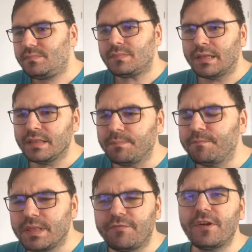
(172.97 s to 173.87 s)

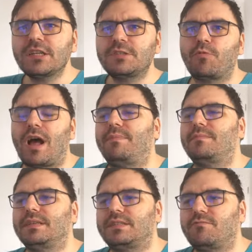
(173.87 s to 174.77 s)
the first
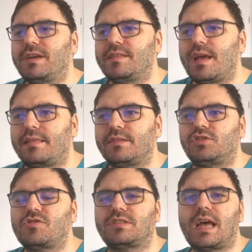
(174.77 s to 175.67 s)
problem is the way that the
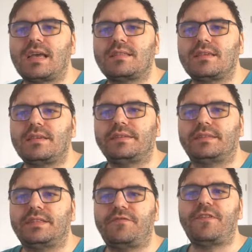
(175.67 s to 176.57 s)
society
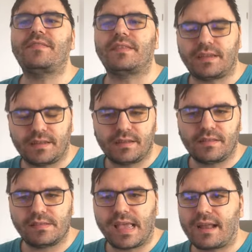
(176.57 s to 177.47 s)
is defending
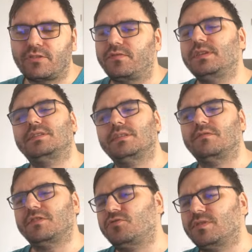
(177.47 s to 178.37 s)
the act of these
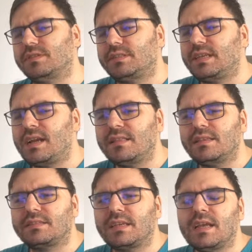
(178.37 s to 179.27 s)
individuals. The second
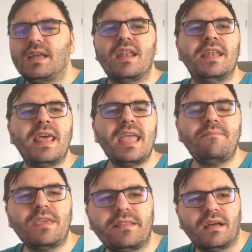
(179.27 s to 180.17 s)
is
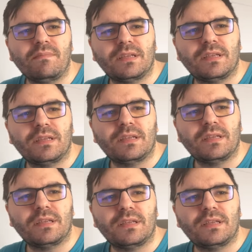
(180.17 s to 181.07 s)
naming as well,
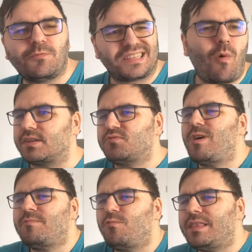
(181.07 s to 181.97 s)
like squatters.
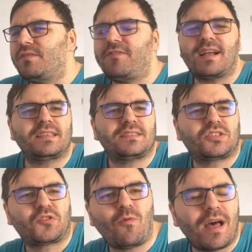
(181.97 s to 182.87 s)
What the fuck is a
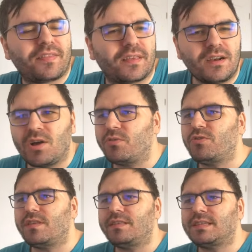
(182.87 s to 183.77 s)
squatter? No,
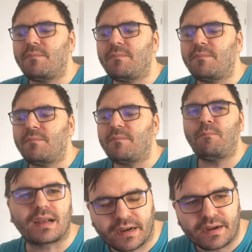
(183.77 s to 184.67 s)
it's a
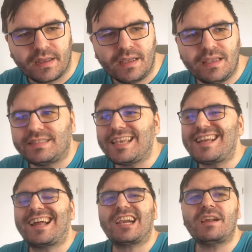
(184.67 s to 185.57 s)
burglar. It's a
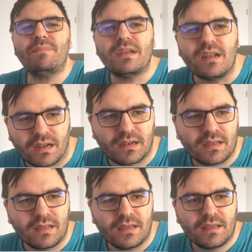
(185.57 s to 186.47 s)
criminal.
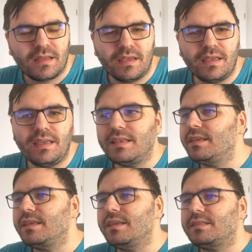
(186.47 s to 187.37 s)

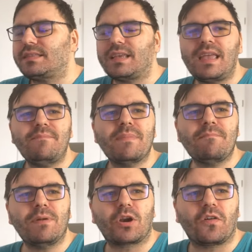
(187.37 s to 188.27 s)
It's a
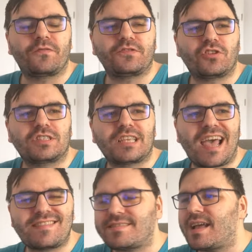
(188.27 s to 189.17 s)
member of
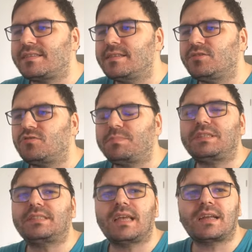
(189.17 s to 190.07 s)
society that needs to be
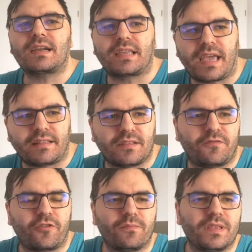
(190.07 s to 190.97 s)
segregated
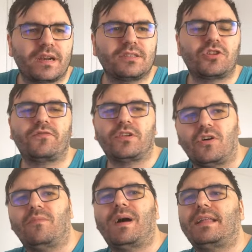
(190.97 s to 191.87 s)
from the rest of the
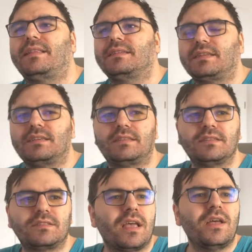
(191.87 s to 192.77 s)
law-abiding
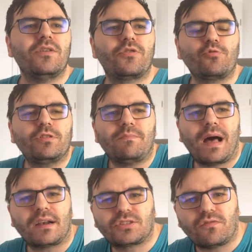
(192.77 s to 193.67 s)
citizens through the
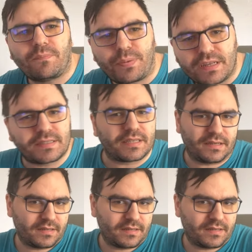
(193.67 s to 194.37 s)
bars of a prison.